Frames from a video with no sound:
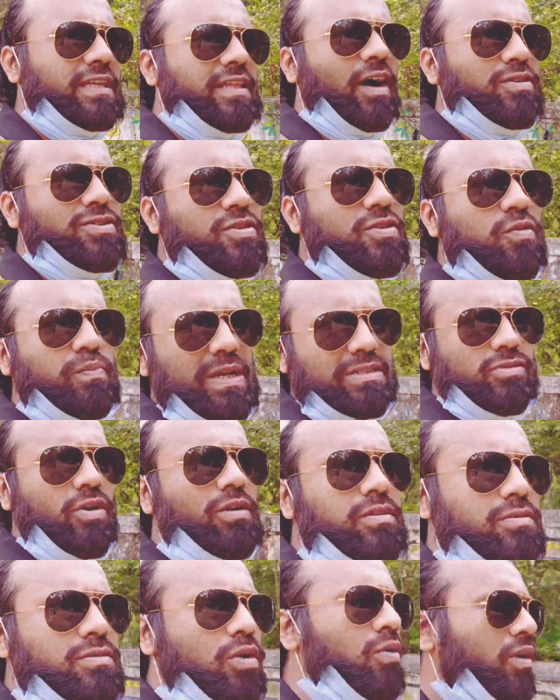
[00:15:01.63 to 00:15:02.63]
thousand rupees
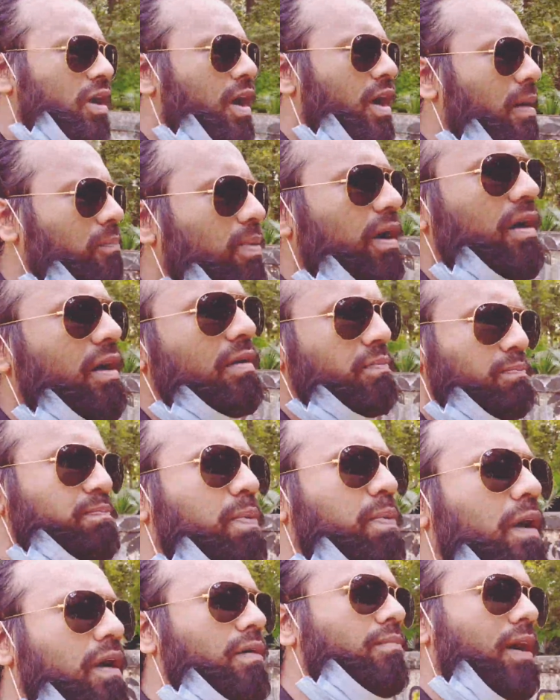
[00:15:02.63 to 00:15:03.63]
also per,
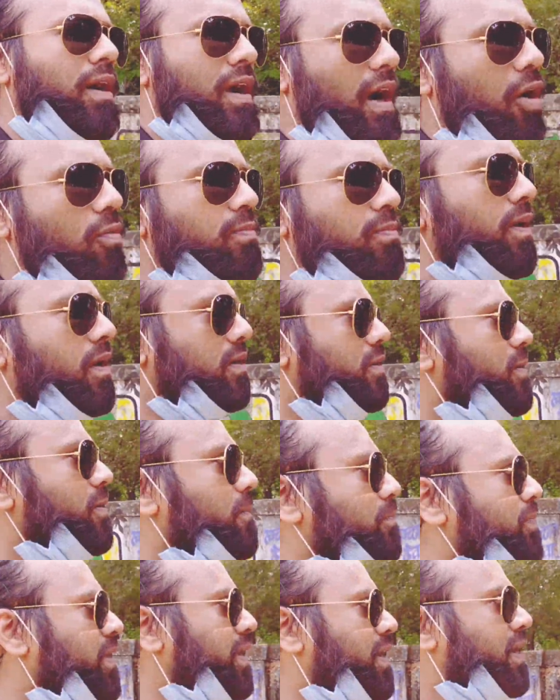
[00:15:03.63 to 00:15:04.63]
per macaw bird.
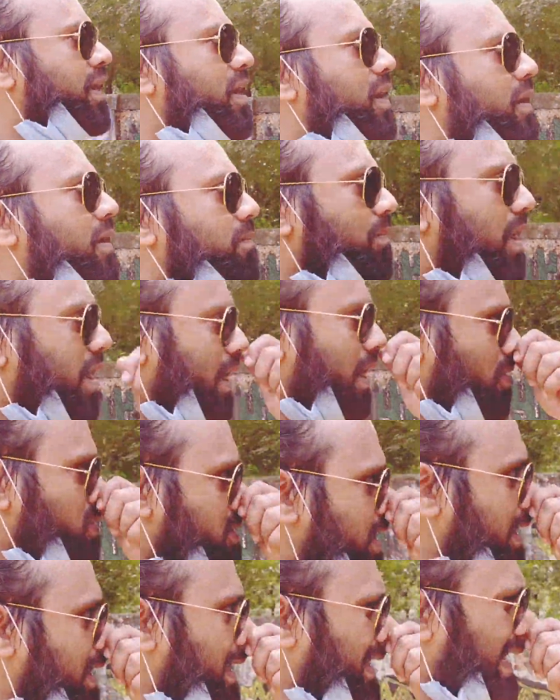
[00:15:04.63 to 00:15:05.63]
Macaws
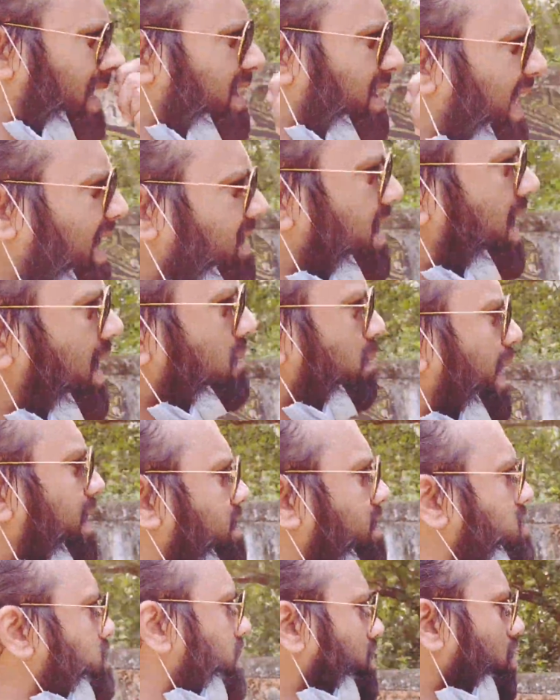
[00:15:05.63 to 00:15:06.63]
are like, like, like parrots, but